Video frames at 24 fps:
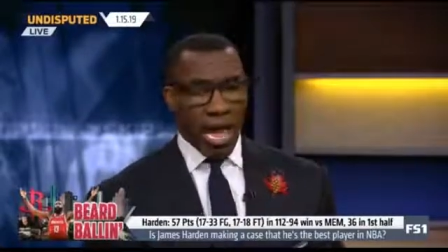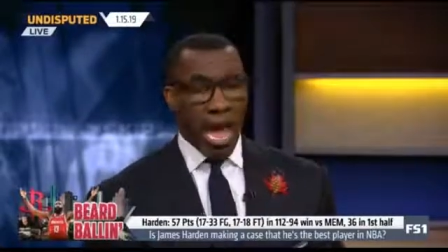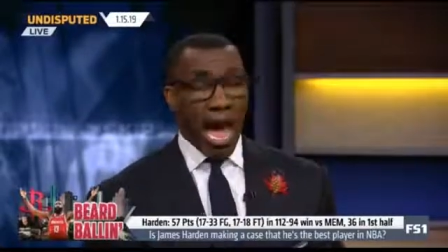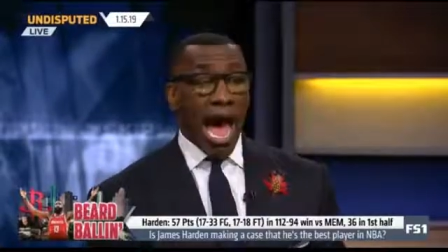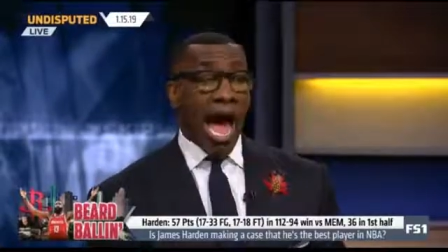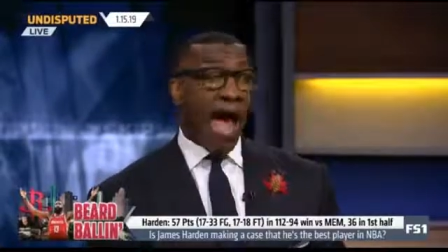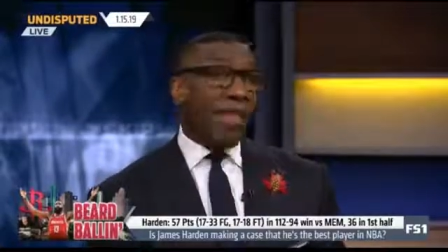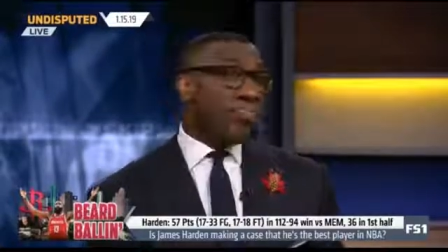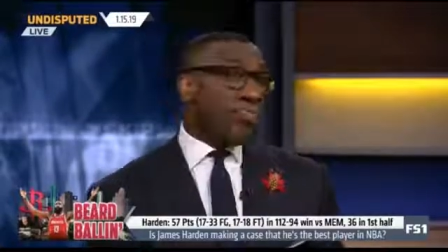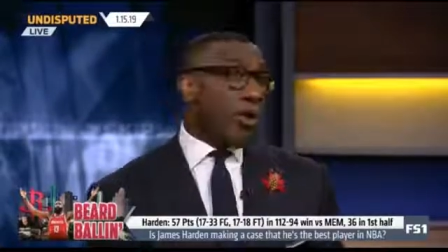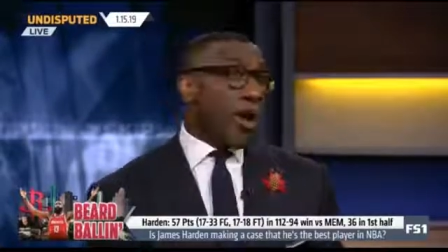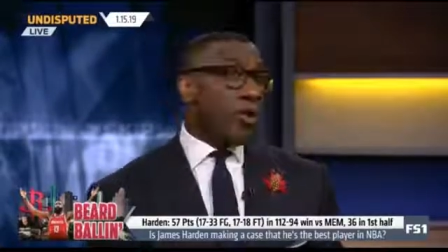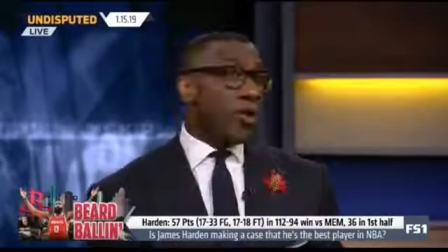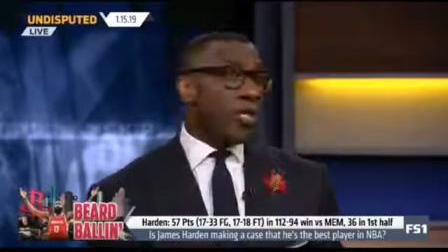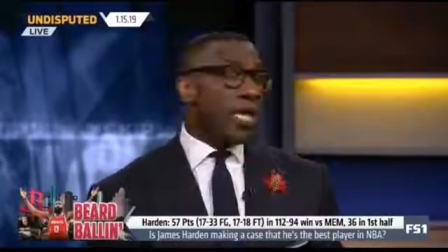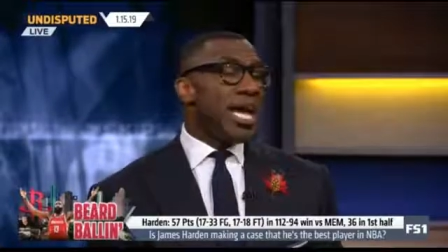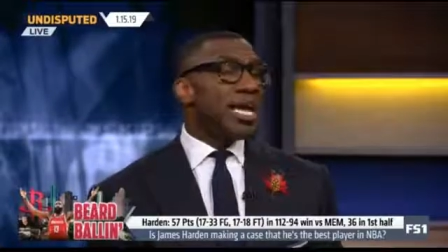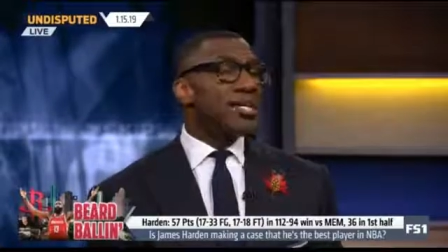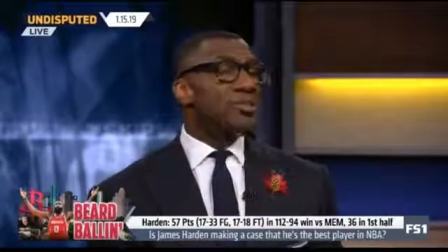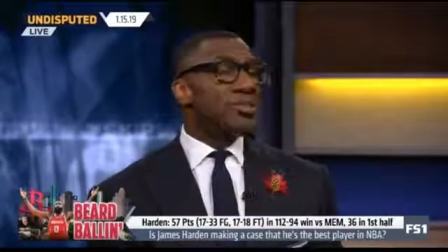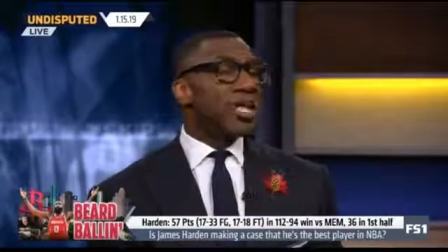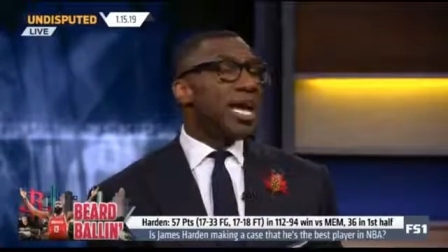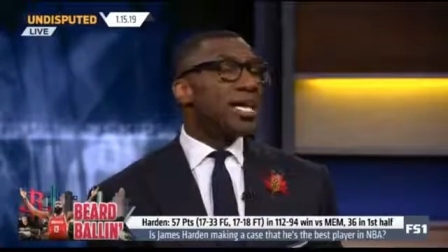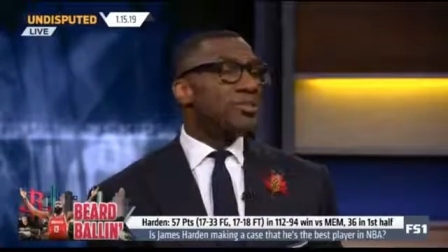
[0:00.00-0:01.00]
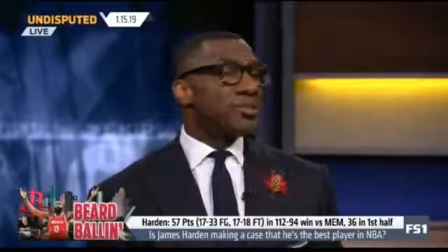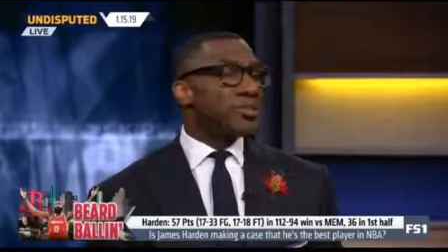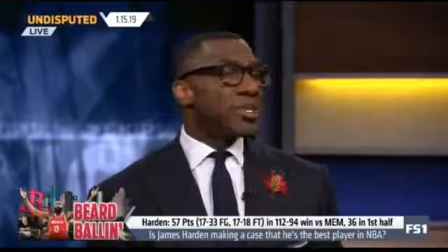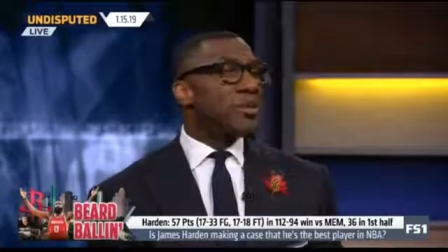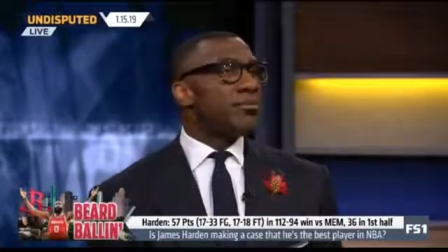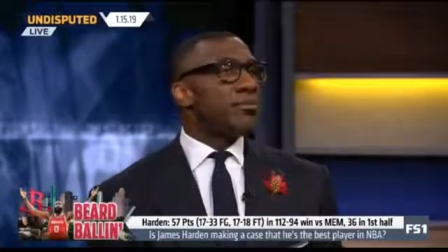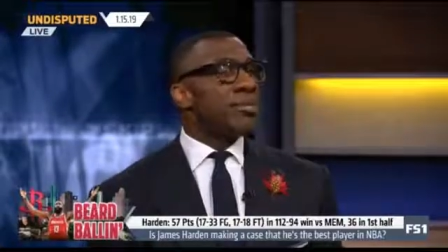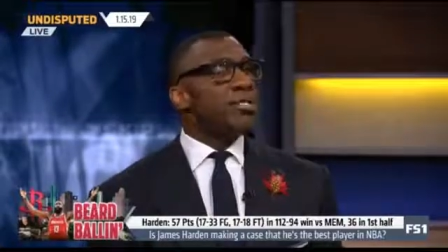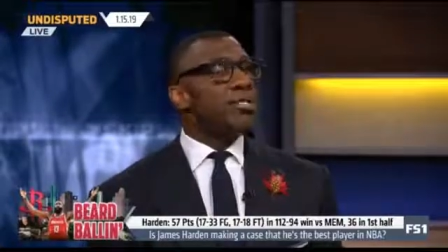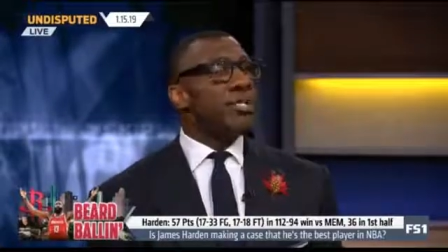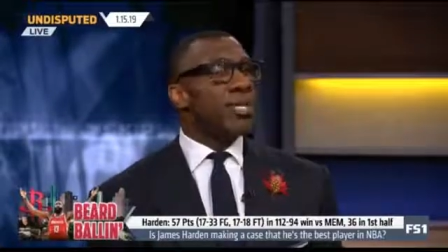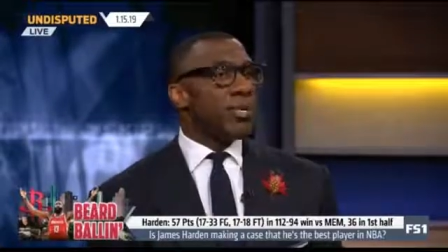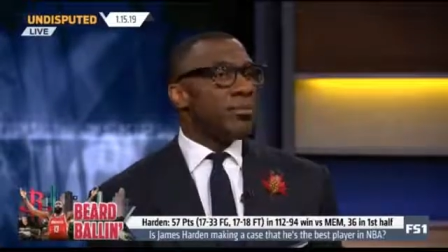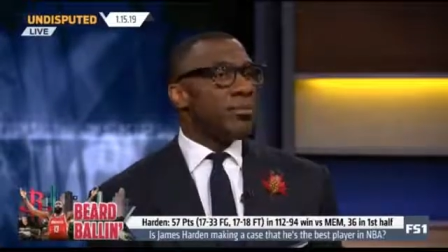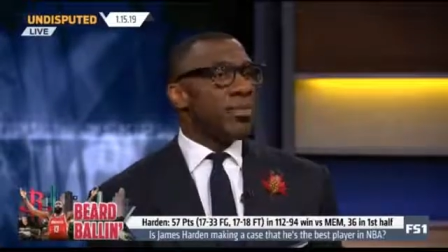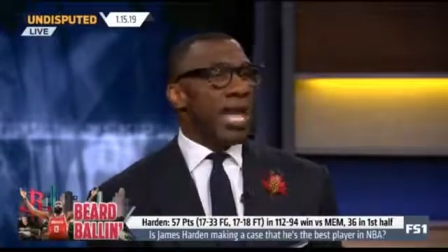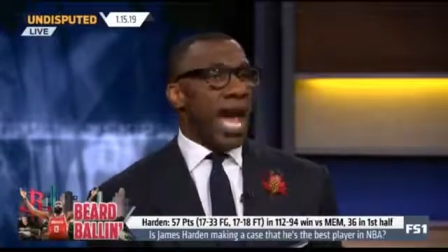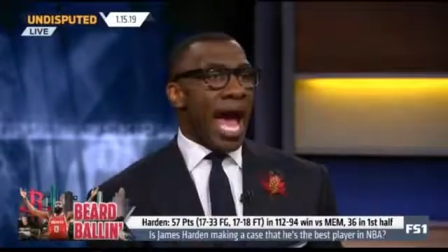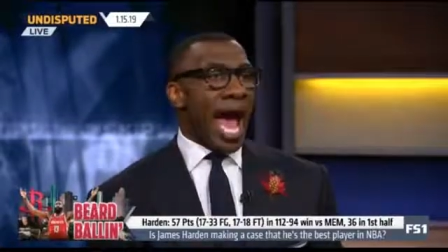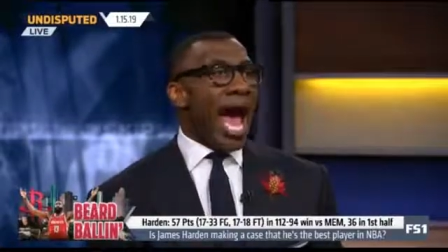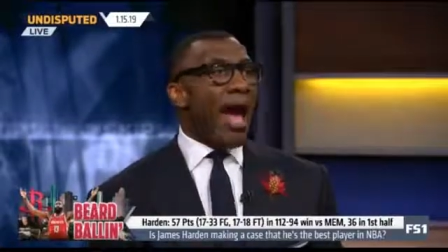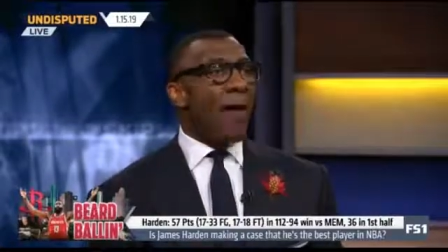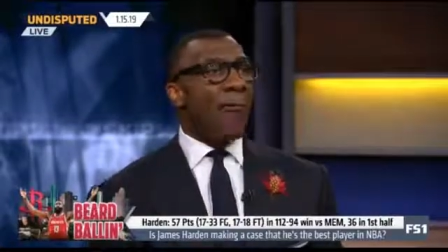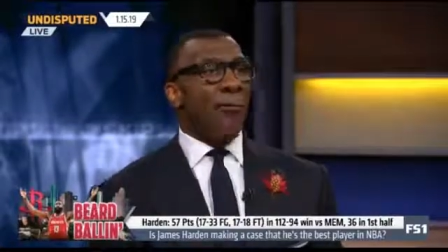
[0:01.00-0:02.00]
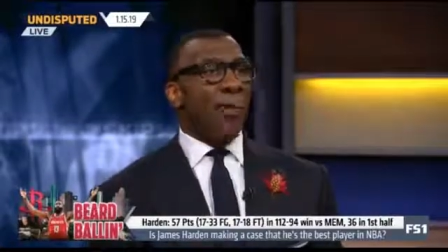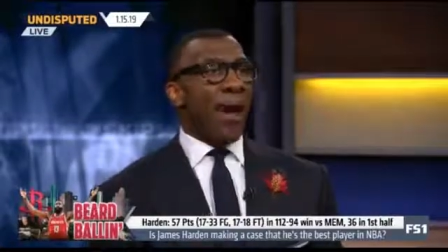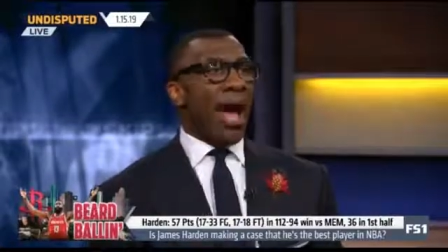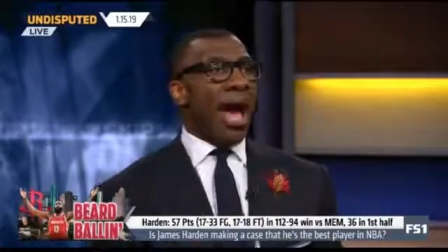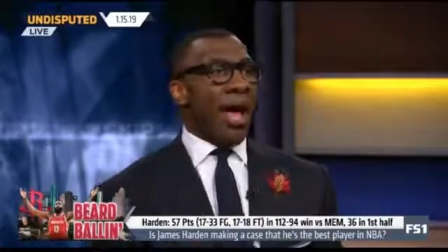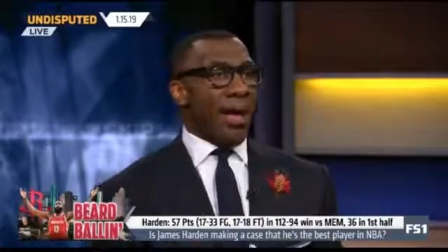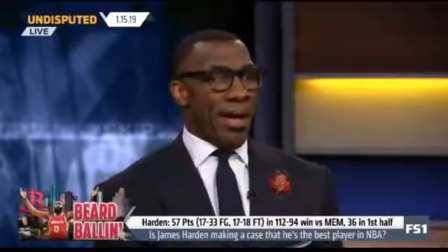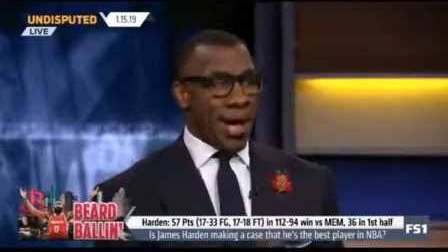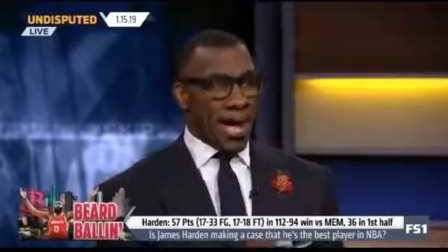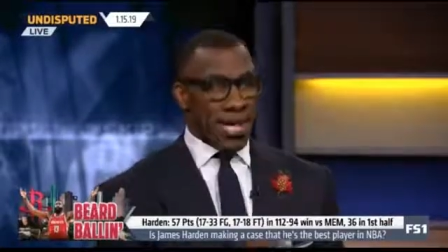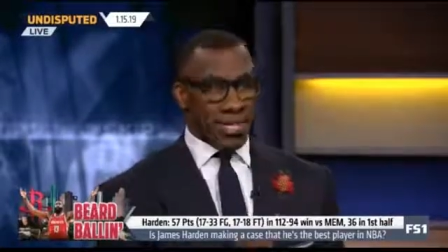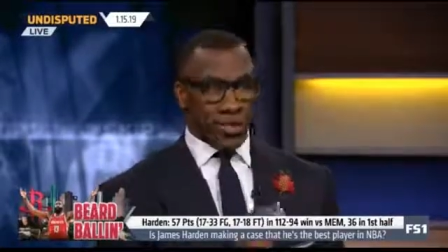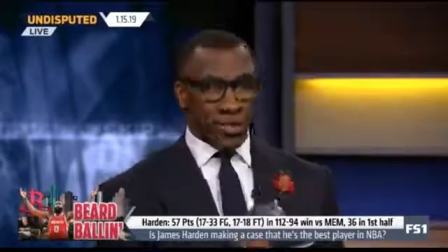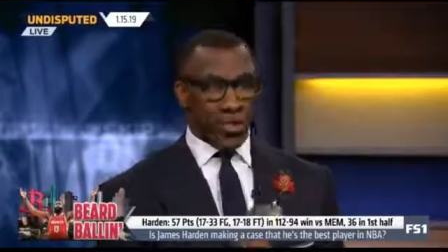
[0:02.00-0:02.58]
I thought last night, Skip, legitimately, I